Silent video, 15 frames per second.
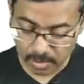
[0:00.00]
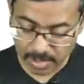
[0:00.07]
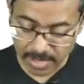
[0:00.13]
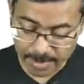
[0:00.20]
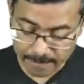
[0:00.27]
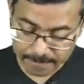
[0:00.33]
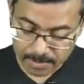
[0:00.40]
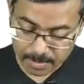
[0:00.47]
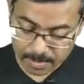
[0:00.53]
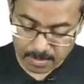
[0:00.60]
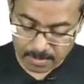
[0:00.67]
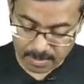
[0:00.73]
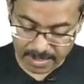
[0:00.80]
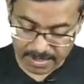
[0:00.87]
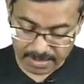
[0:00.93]
Okay.
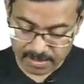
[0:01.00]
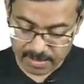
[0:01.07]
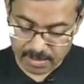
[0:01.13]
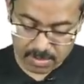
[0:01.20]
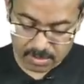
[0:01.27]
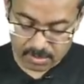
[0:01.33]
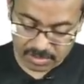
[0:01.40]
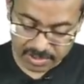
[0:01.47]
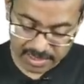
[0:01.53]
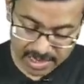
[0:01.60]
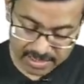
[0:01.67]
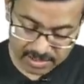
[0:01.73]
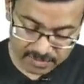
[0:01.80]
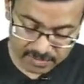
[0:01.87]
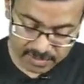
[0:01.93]
Right. So three
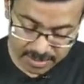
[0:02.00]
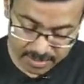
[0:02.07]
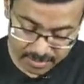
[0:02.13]
layers of